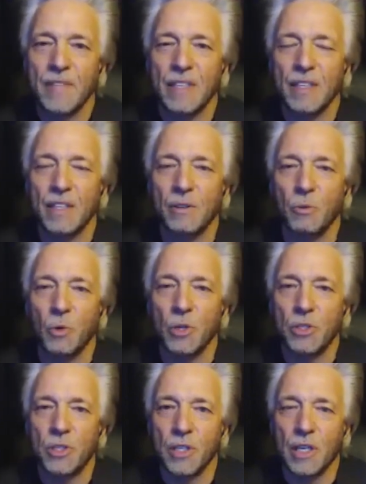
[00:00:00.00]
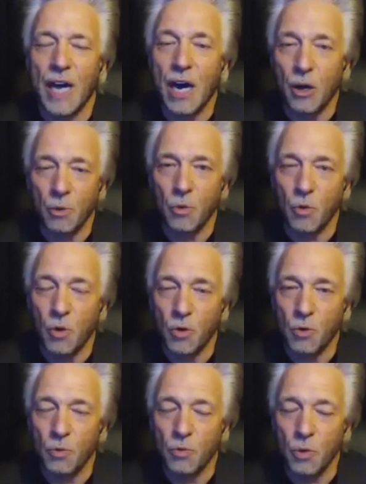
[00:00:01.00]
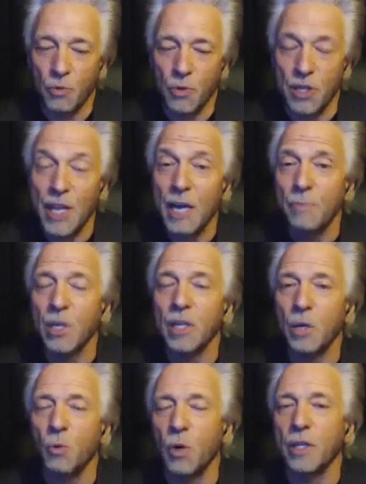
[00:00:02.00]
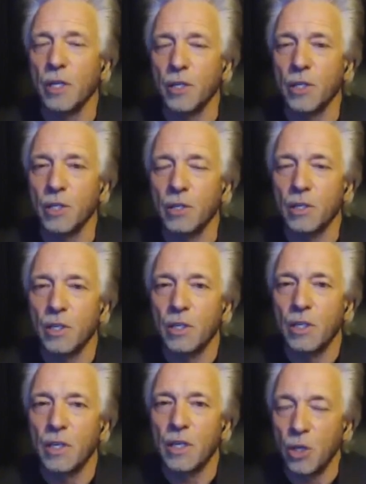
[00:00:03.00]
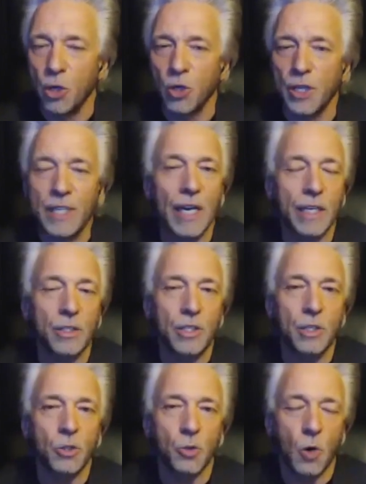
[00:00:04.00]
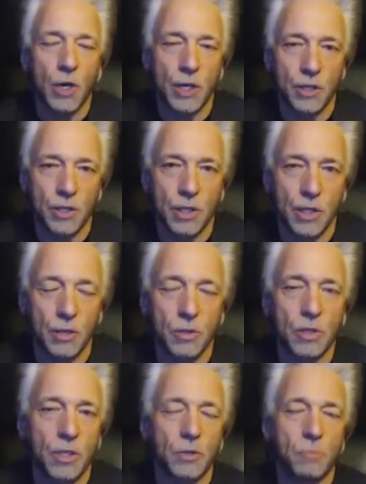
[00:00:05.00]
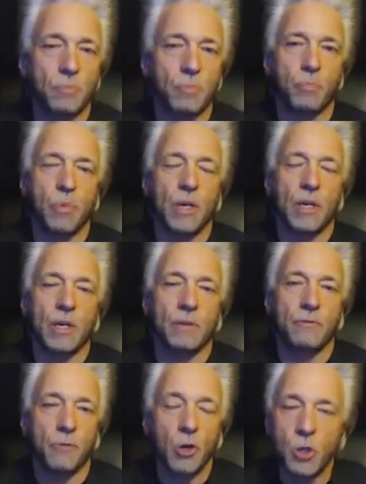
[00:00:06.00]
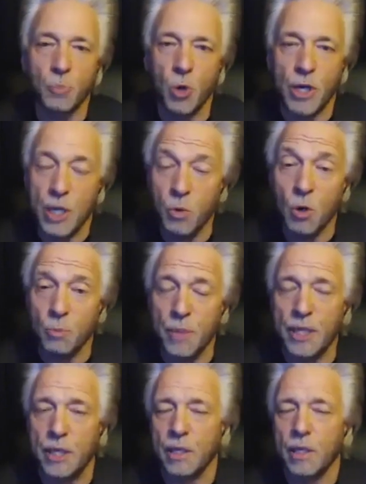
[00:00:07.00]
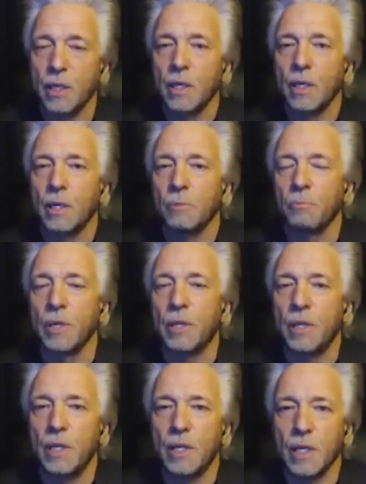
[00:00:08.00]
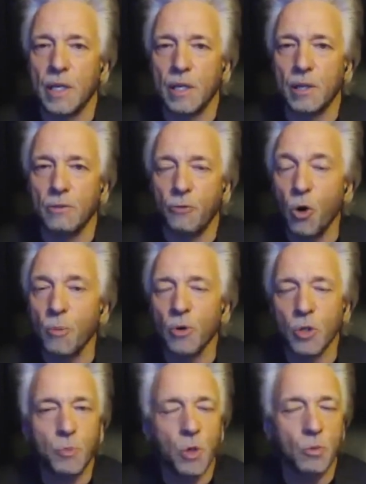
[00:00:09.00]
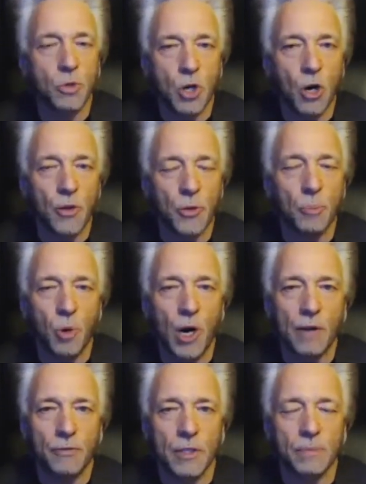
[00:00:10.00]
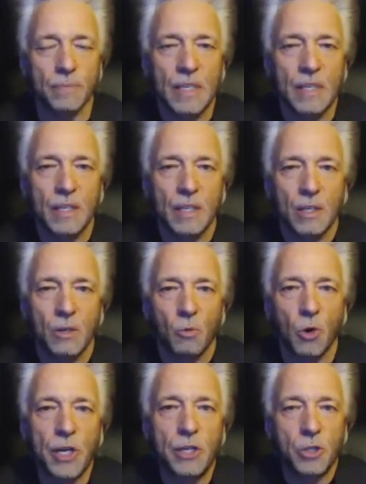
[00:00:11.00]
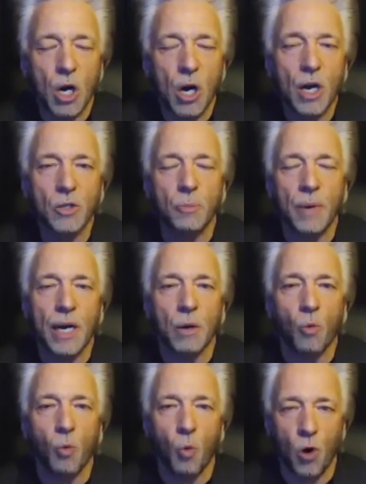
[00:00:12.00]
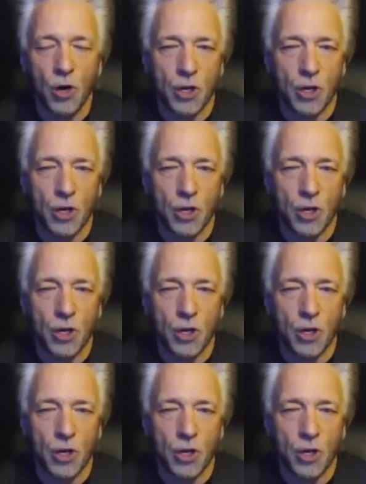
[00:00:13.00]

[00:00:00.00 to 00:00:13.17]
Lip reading: was the name that he went under in the early 1920s. And his first book, he wrote many, but the foremost book was called The Prophet, where he talked about work